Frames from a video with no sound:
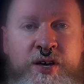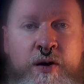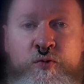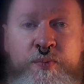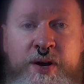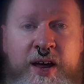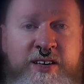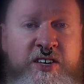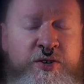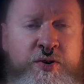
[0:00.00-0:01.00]
a woman has
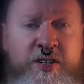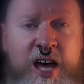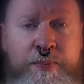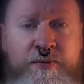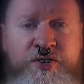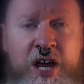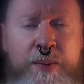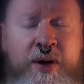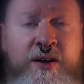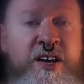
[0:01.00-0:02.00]
a certain type of shape.
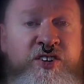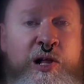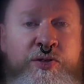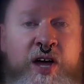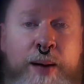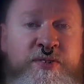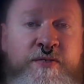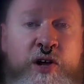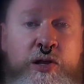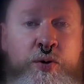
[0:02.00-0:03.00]
And these cl- types of
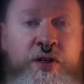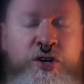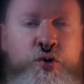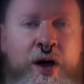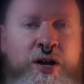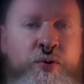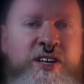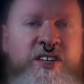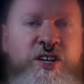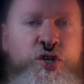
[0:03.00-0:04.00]
clothing try to
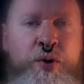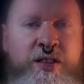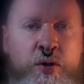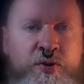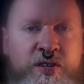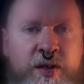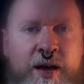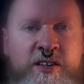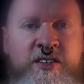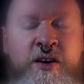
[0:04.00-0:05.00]
accentuate those
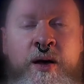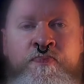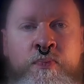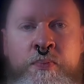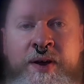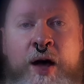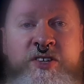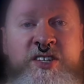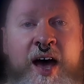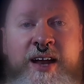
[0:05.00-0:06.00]
things. But
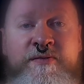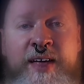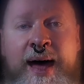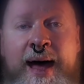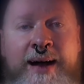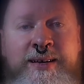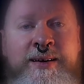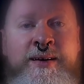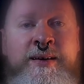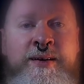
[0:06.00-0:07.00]
outside of that,
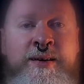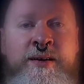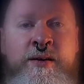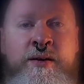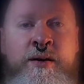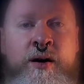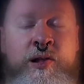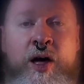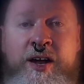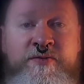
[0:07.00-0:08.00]
a
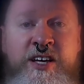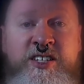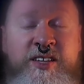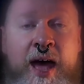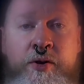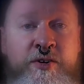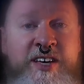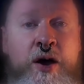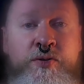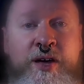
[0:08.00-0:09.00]
lot of these standards
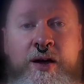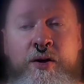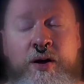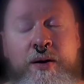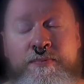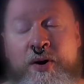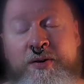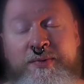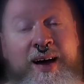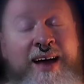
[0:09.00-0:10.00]
out there are, are
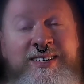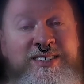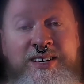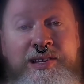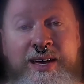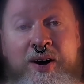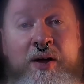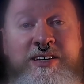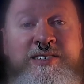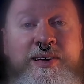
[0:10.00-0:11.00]
kind of silly,
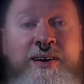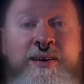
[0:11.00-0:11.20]
honestly.